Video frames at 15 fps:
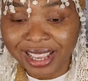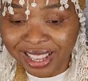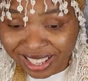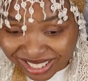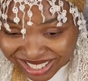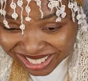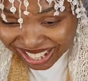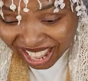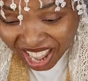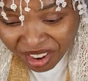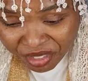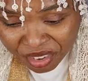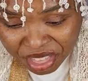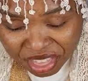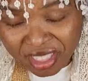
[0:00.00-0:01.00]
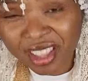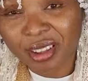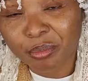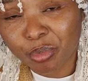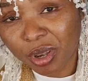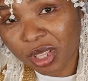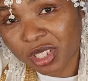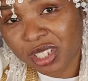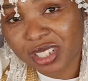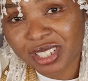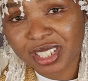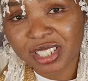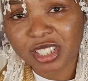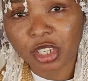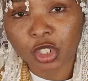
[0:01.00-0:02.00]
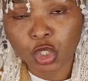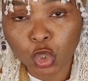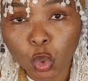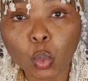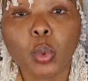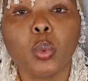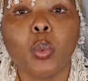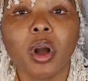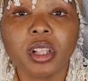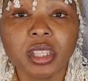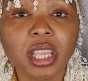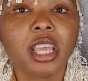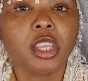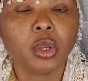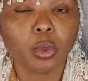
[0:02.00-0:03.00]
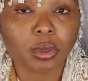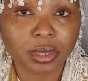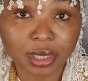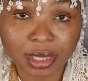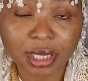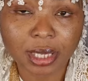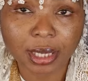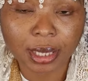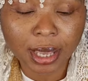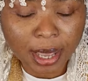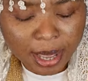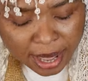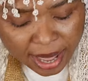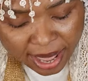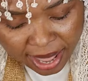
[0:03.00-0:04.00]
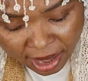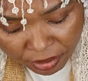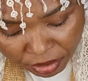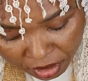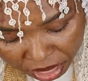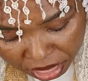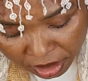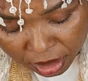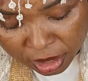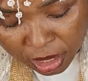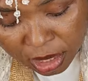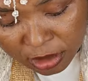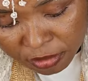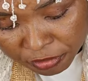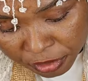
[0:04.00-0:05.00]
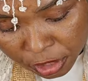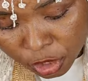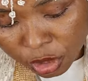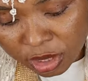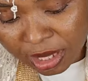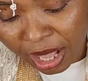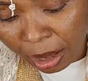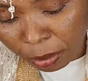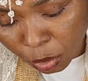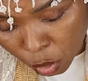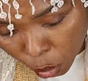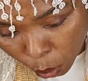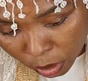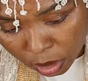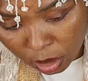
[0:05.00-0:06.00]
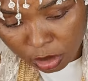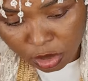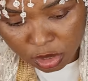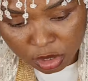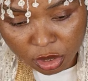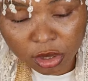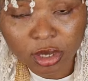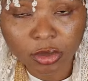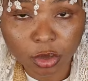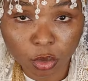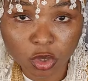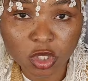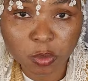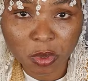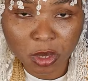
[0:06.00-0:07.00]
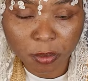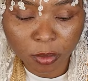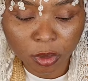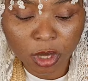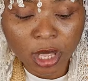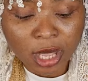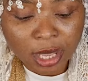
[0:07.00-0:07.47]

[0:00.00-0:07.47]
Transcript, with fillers: It's everything, brothers and sisters, you will, one day you will see everything, these videos that I'm doing concerning those people,